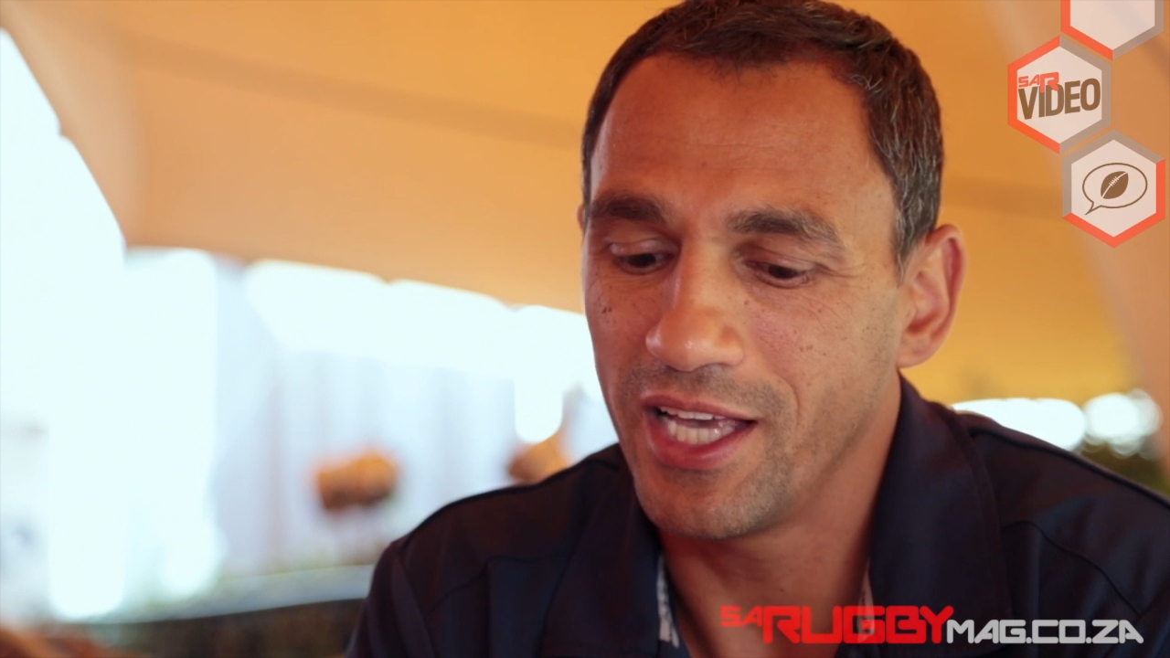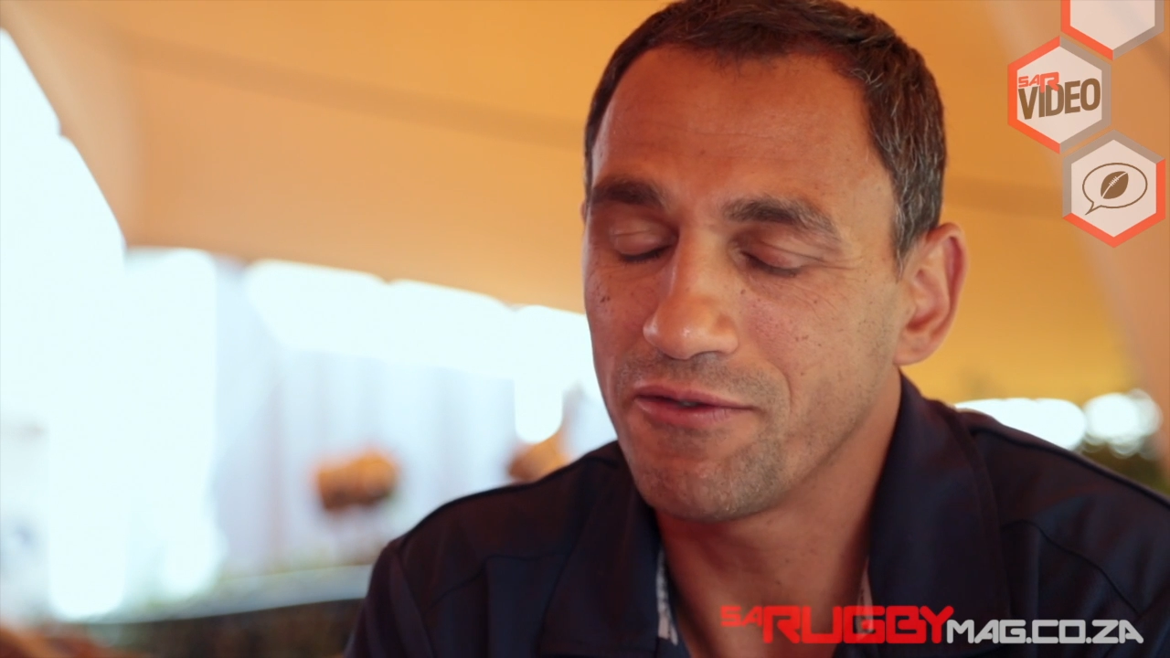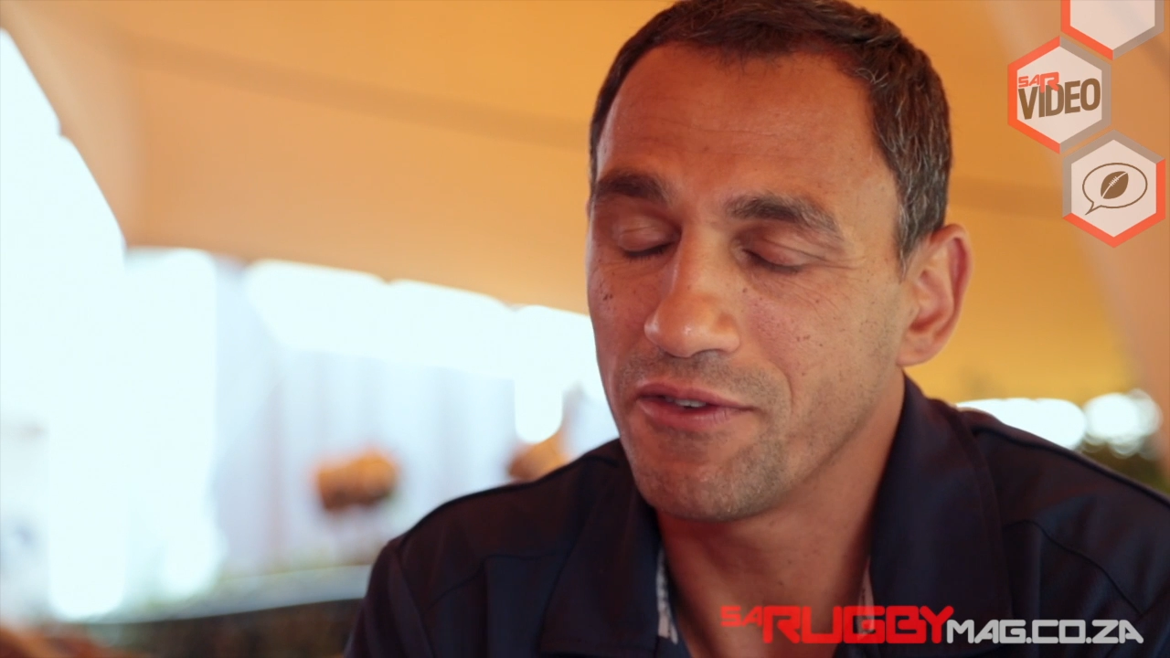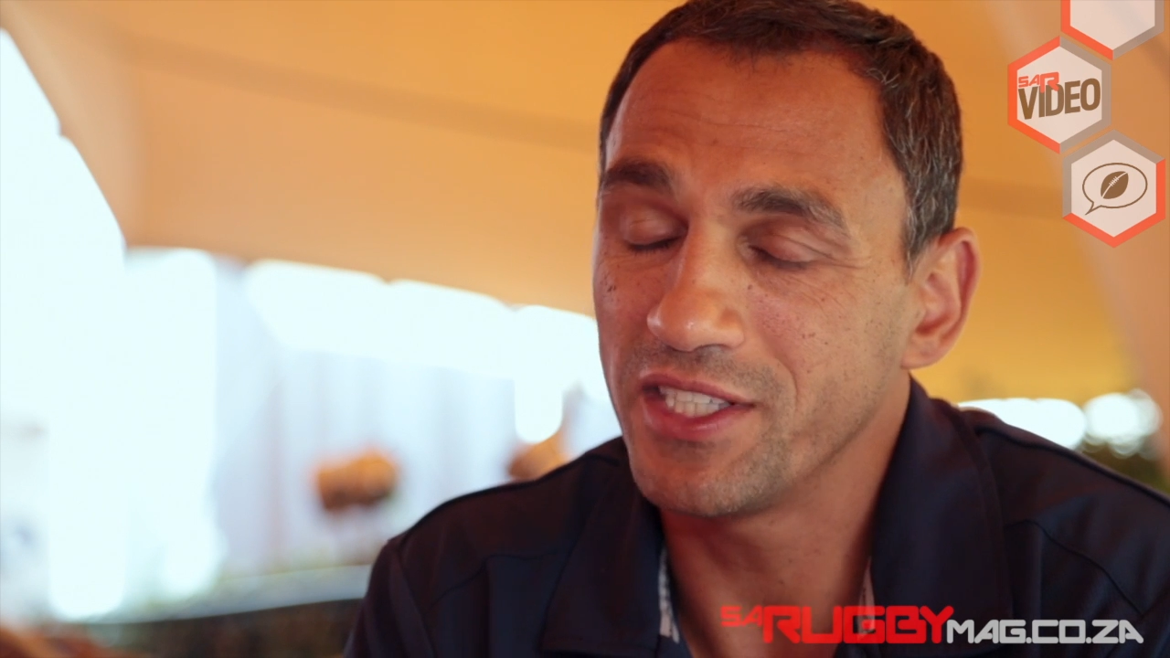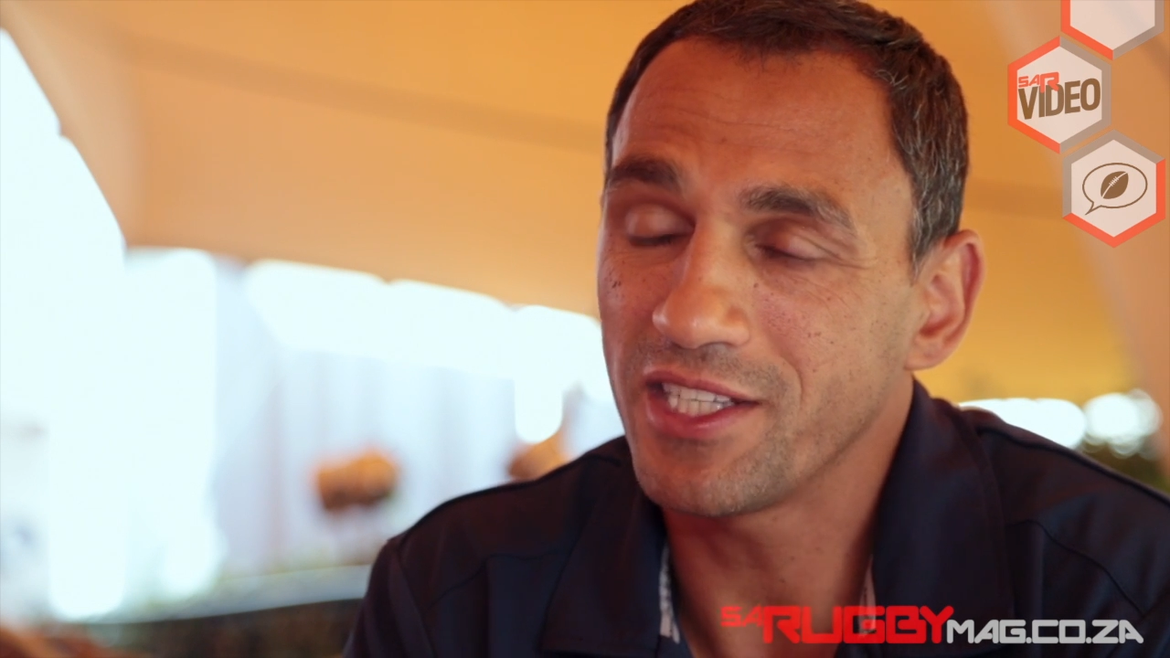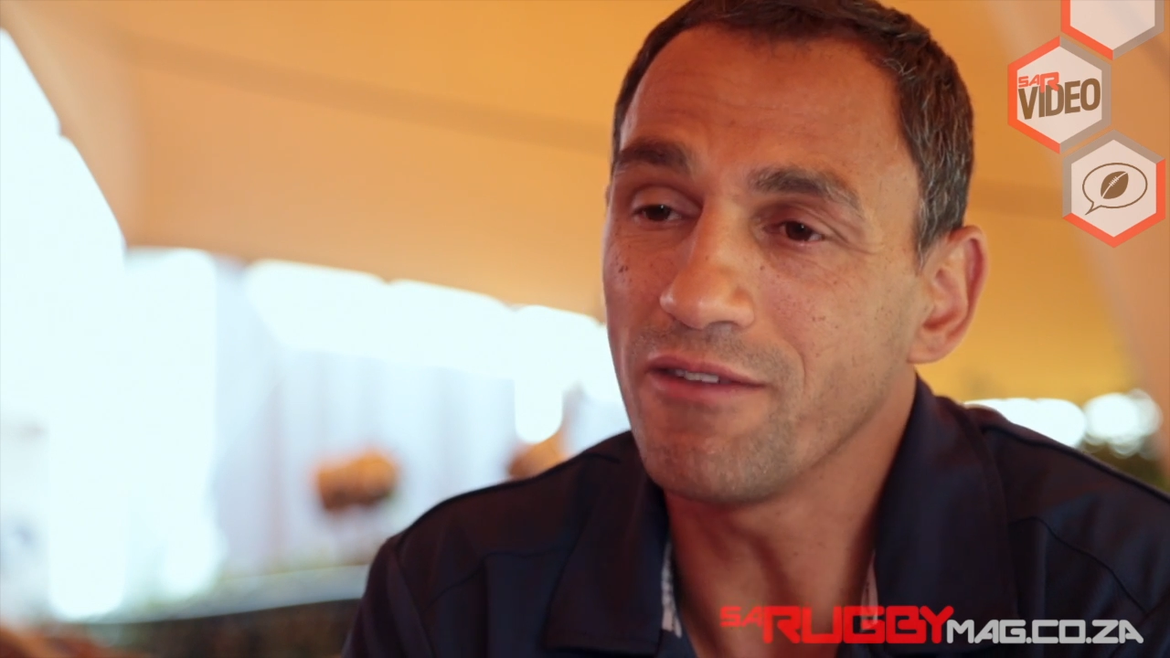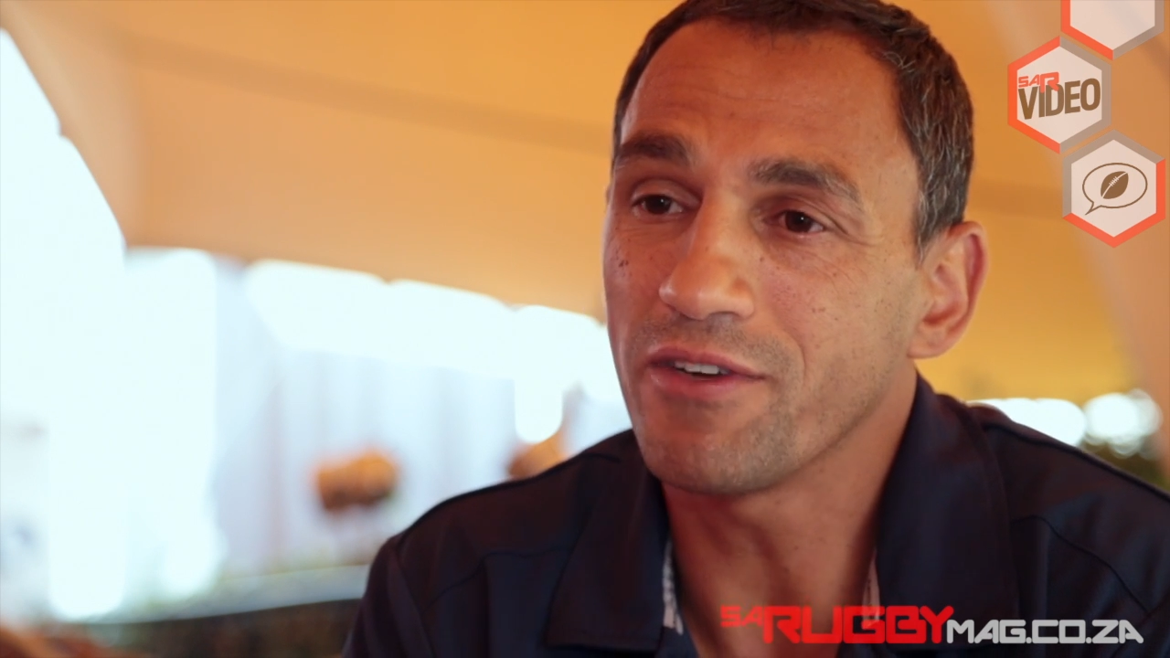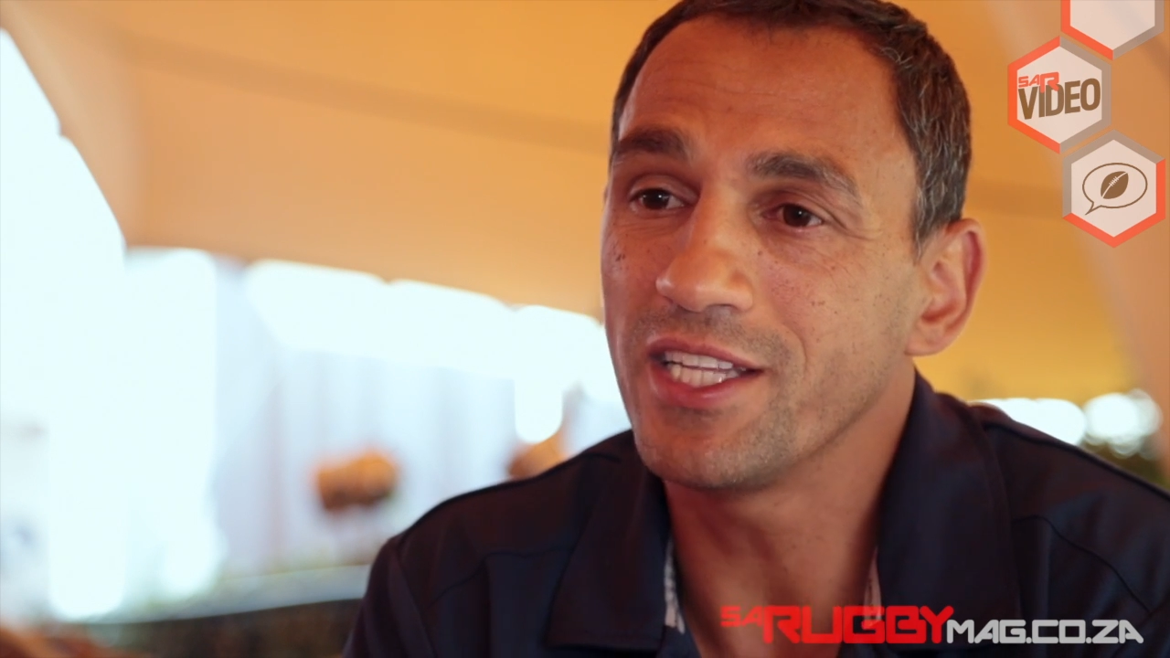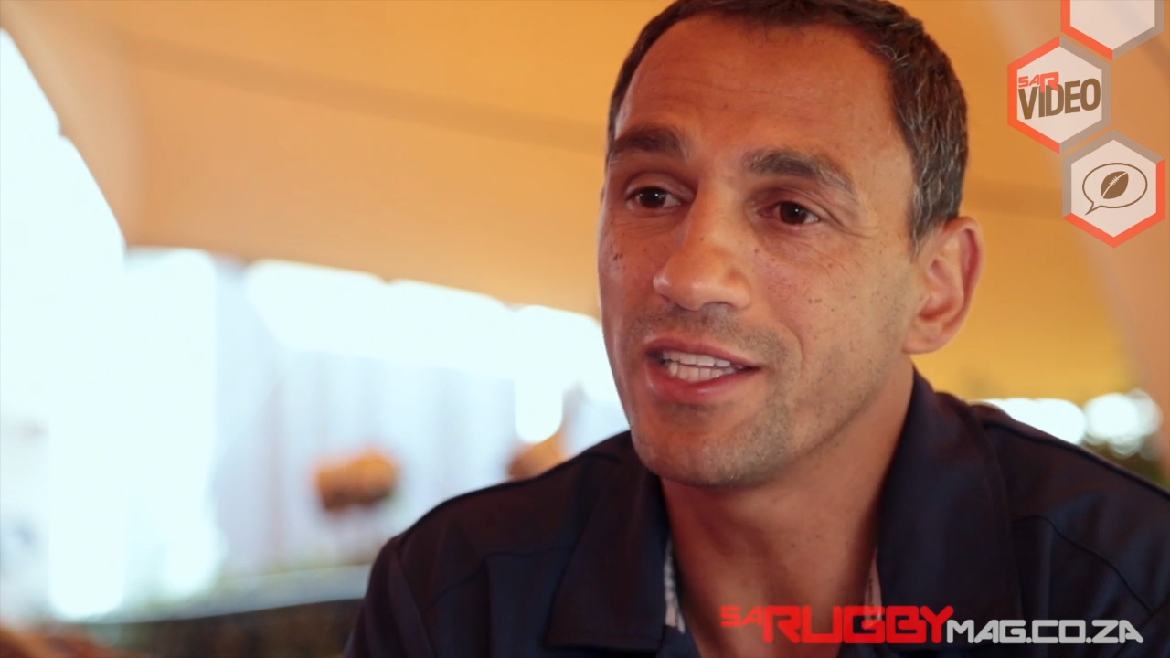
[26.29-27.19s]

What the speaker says: it's still very